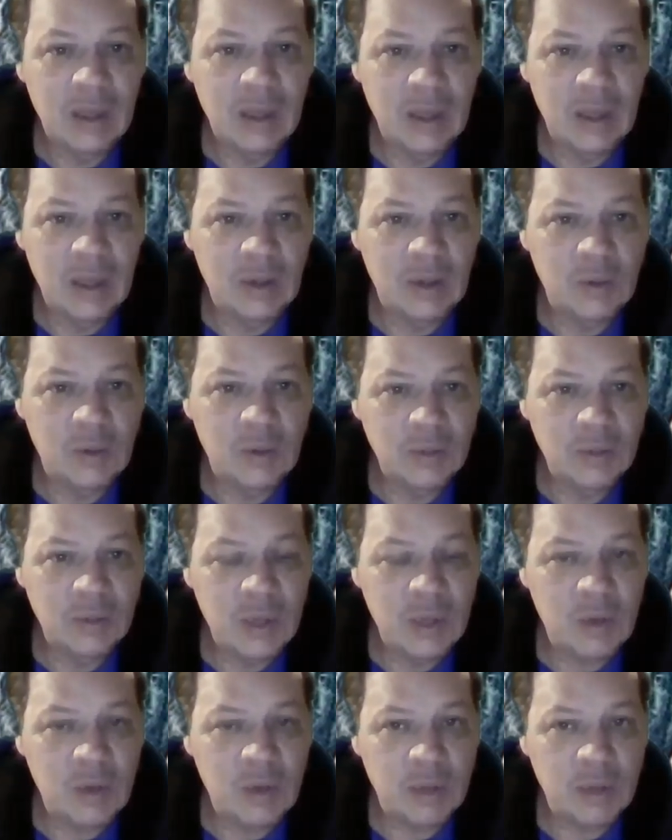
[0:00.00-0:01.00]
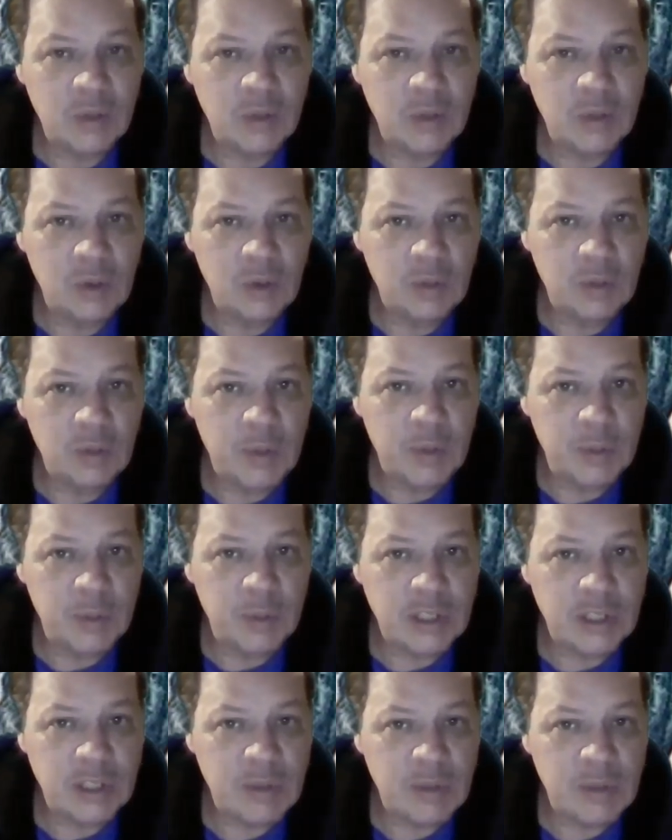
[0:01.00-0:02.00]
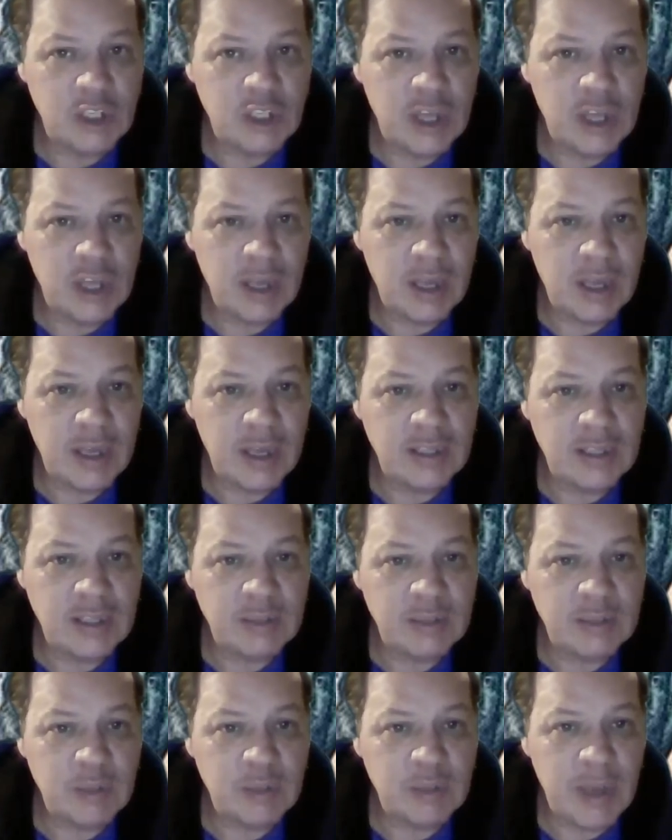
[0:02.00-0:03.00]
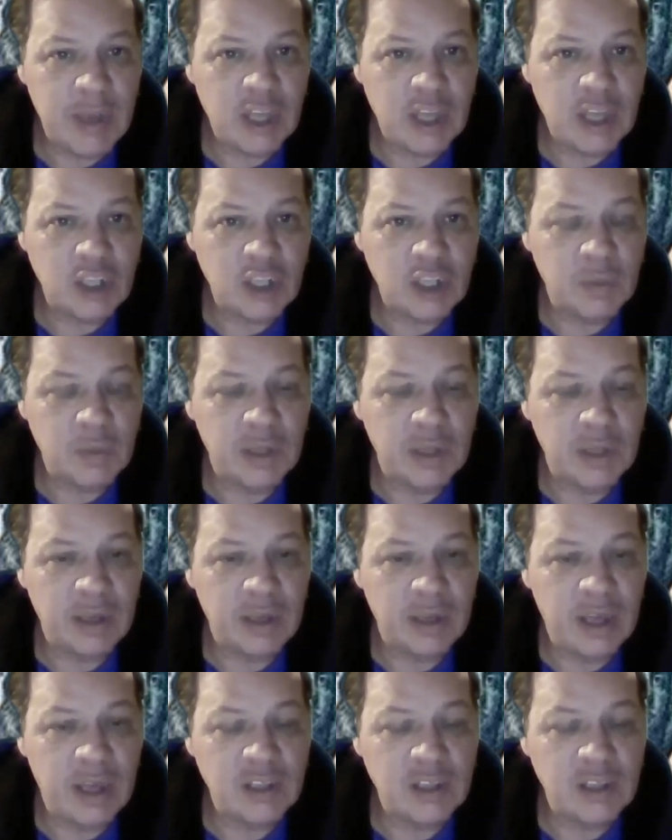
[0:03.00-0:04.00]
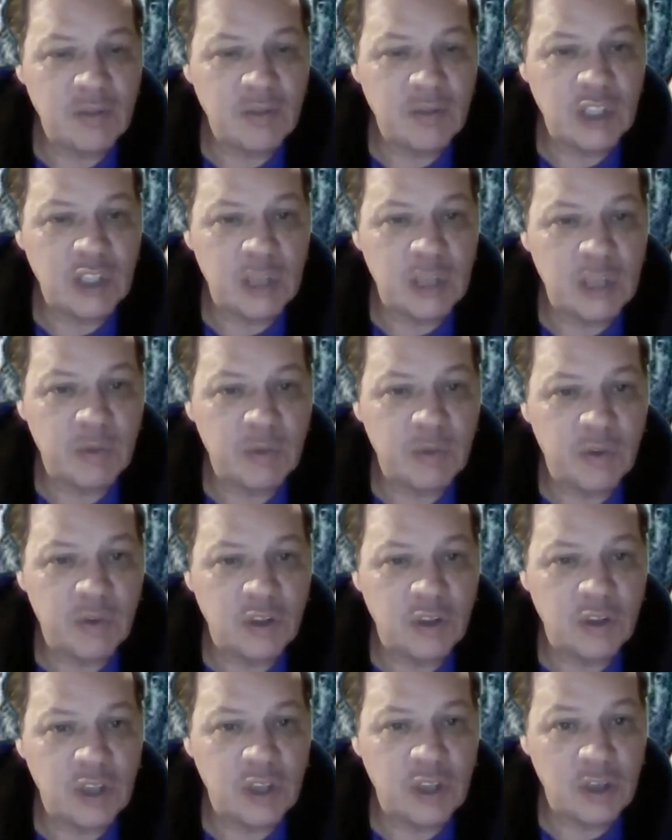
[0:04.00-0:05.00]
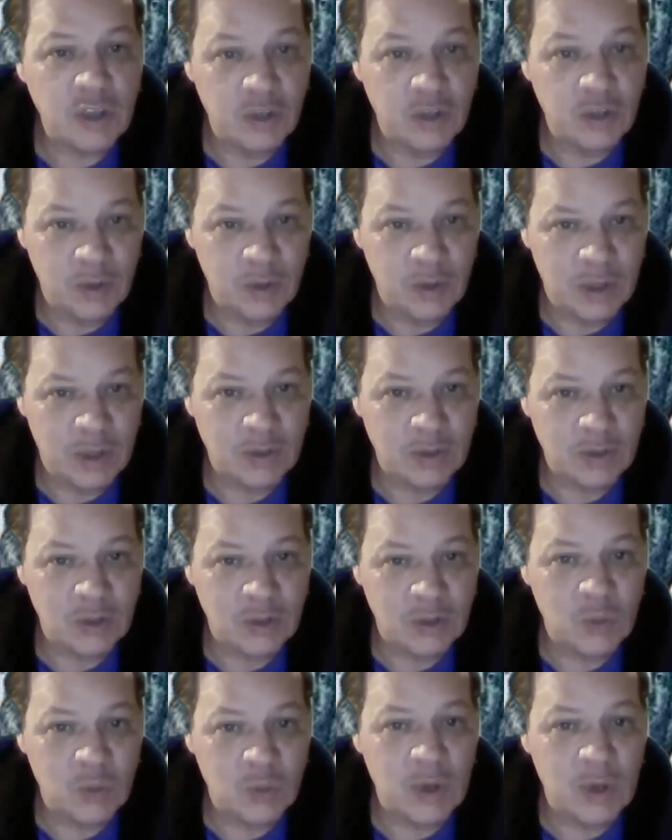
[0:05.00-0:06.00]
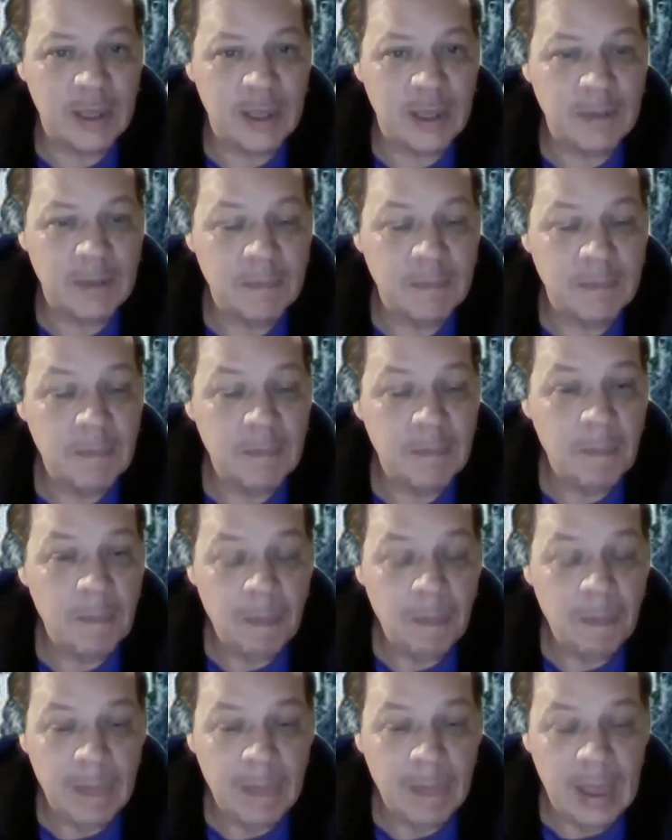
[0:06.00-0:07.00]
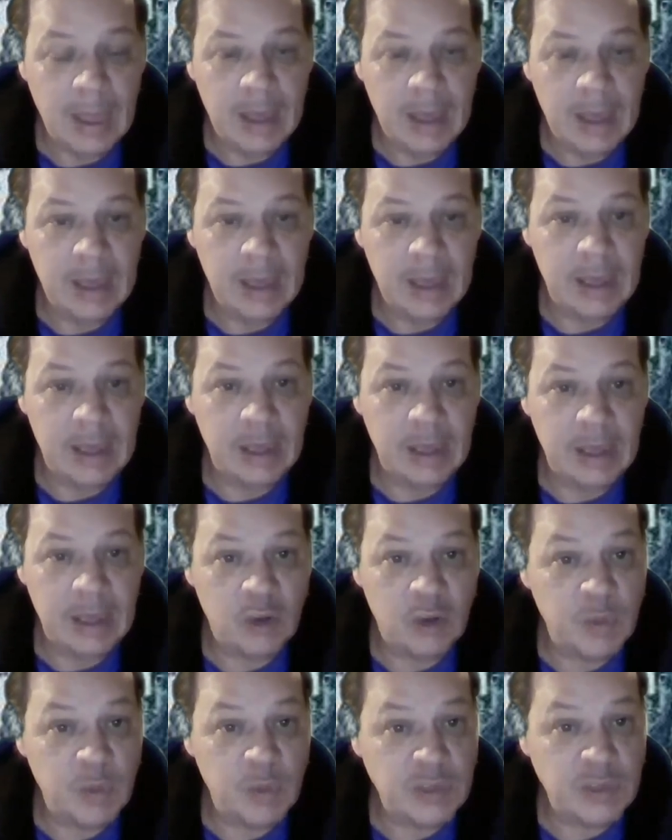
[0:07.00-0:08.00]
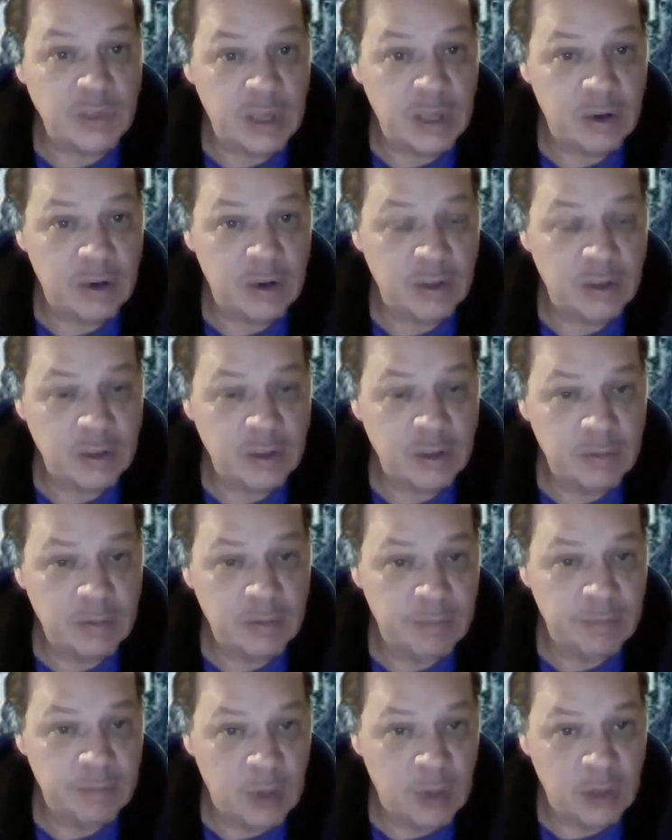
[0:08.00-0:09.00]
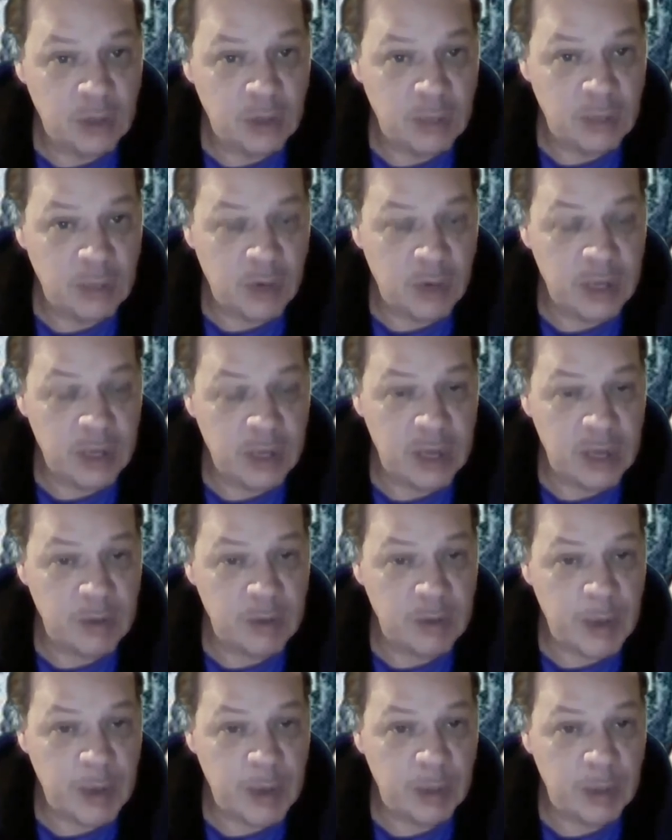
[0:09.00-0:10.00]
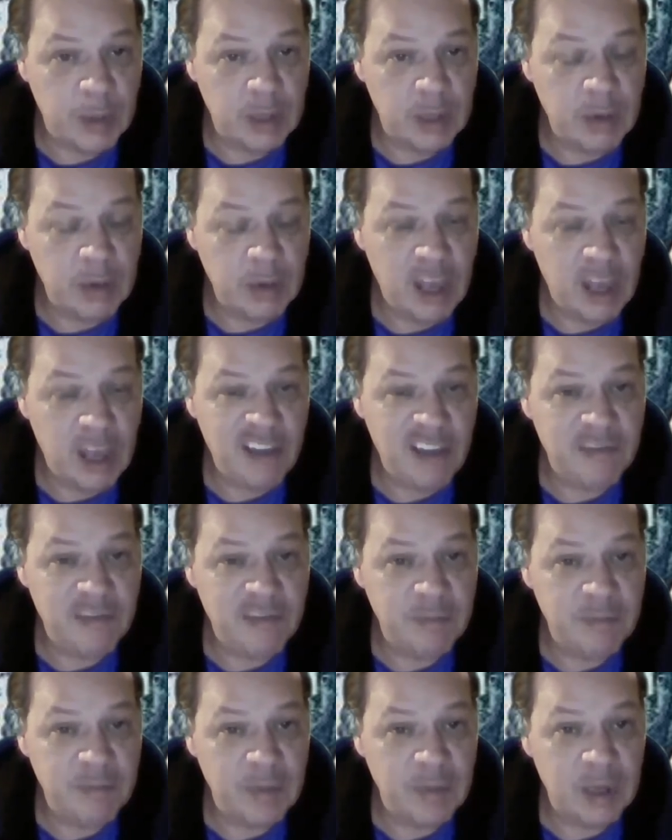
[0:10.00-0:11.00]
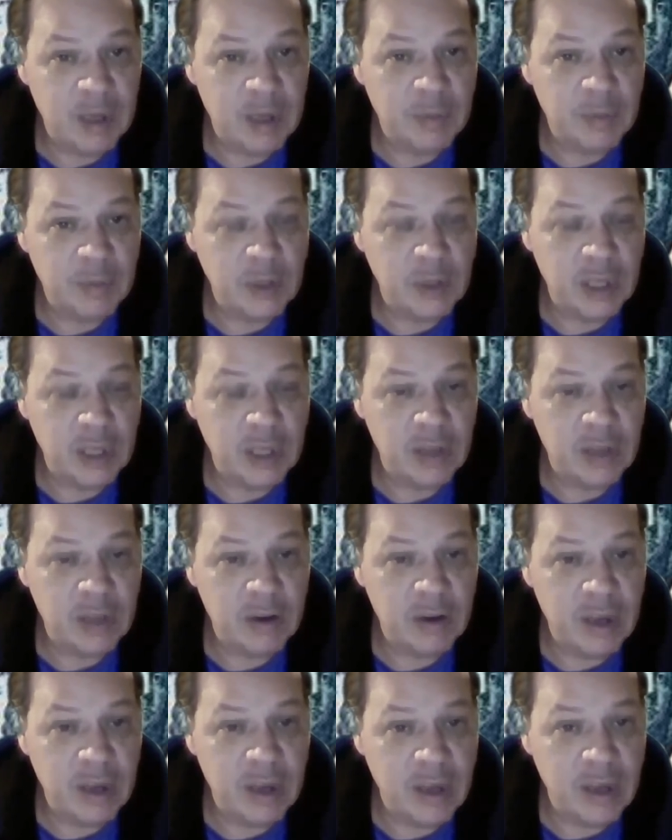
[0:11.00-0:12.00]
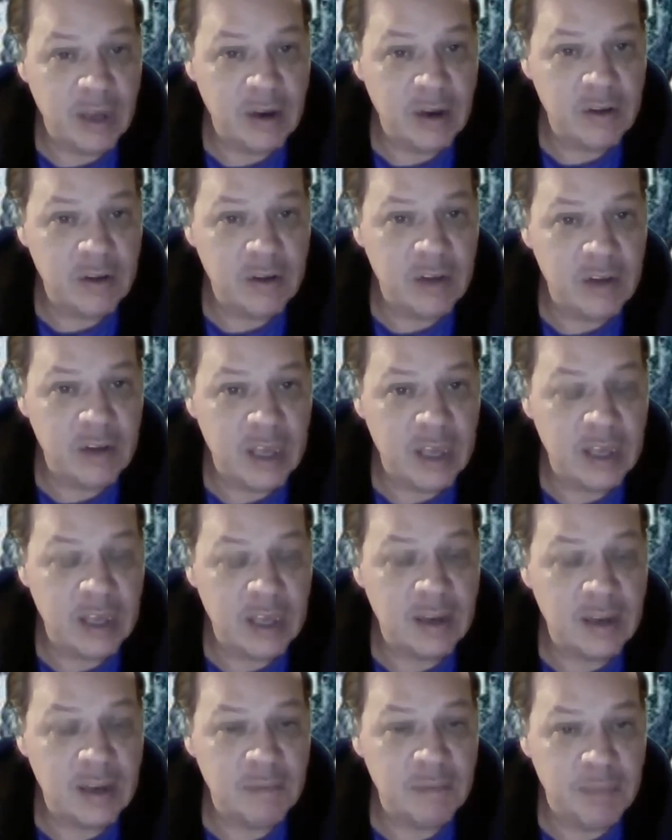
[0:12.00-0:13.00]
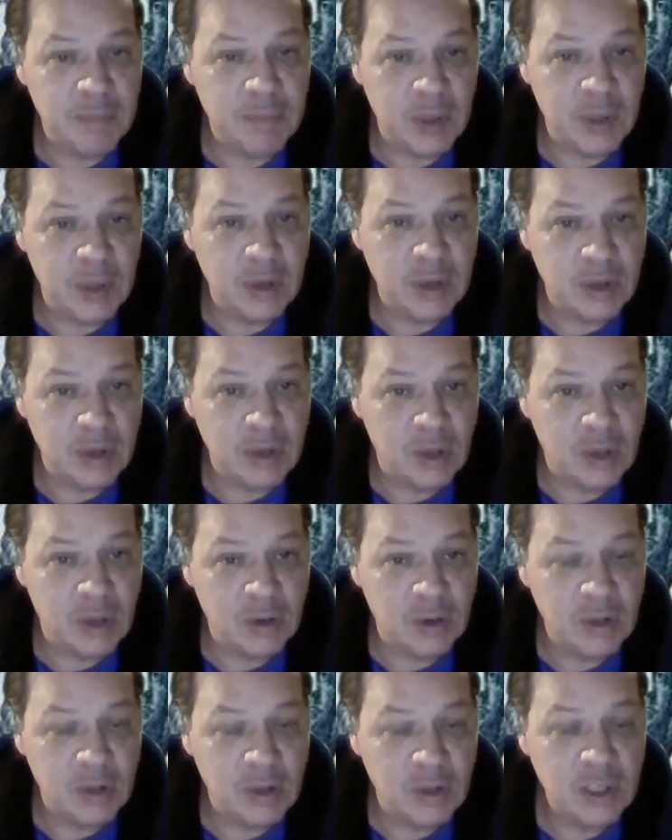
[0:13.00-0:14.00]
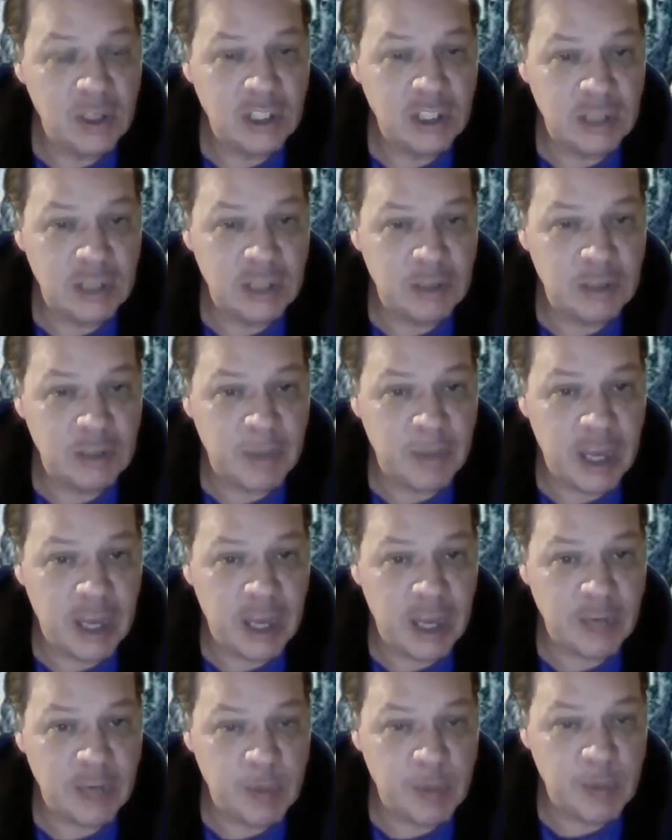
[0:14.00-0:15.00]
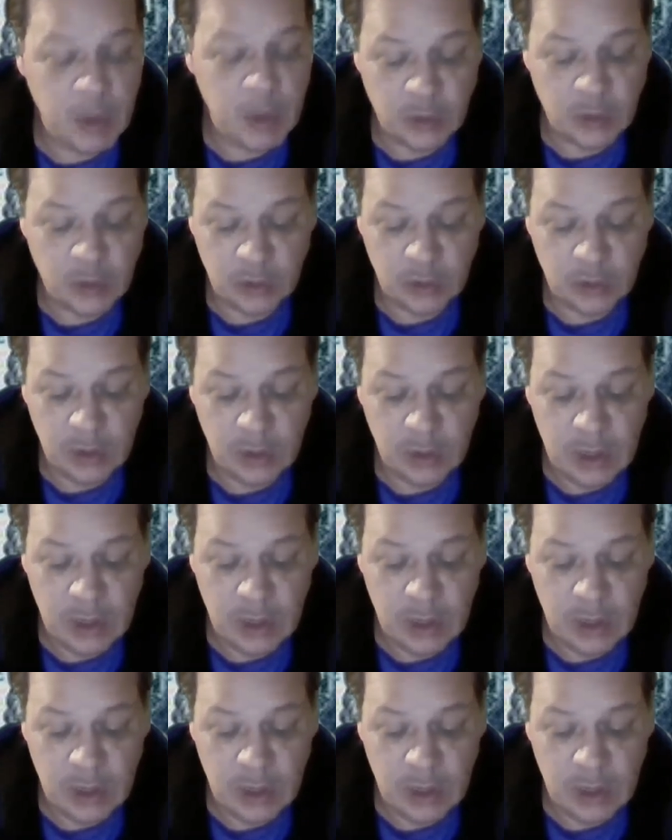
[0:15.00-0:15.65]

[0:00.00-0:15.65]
Hello, and welcome to the People Stimulus Check and Stimulus Package Update as of December 1st, 2020. A group of senators, both Democratic and Republican, have uh, put together a $908 billion stimulus package proposal.